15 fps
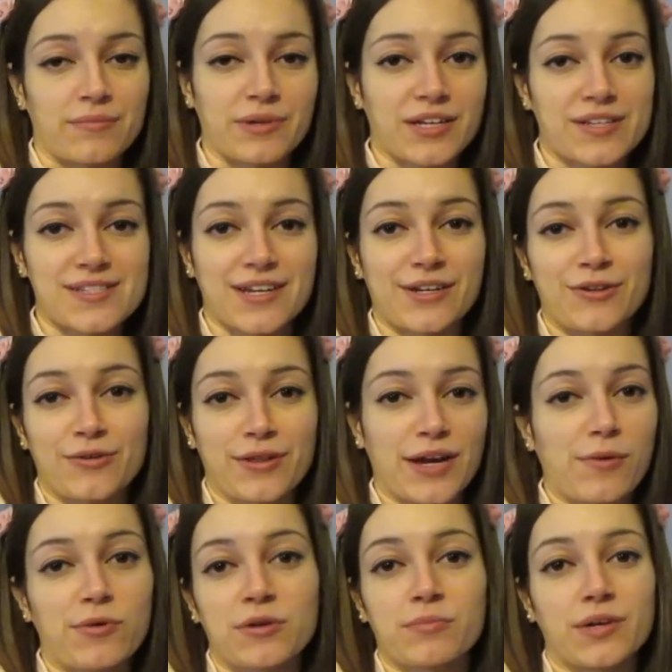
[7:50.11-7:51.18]
because I knew that I
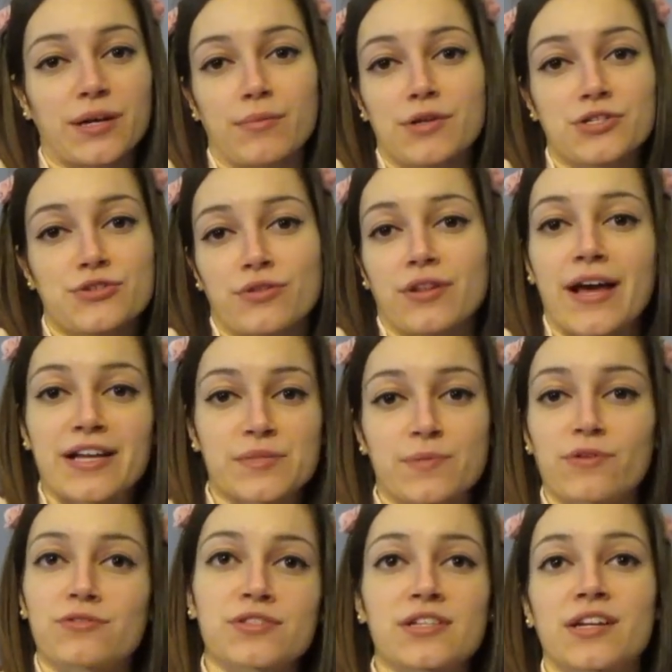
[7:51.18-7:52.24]
wouldn't be able to do the last
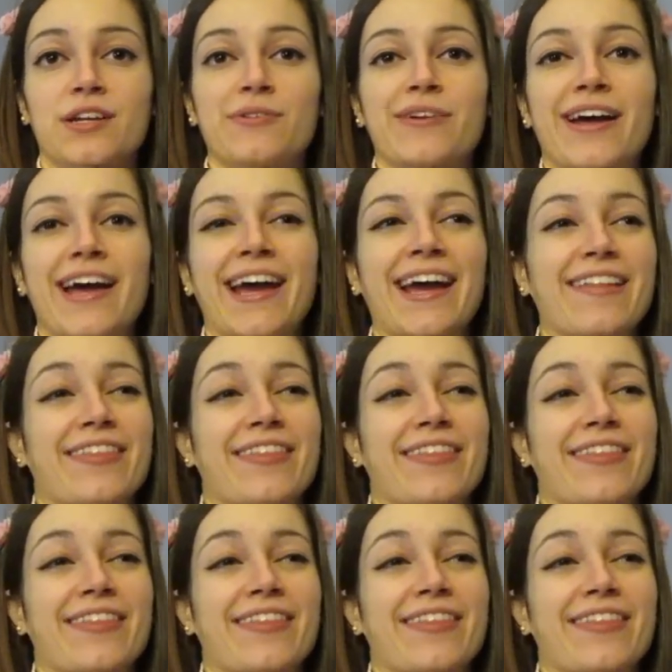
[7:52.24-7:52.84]
post anyway.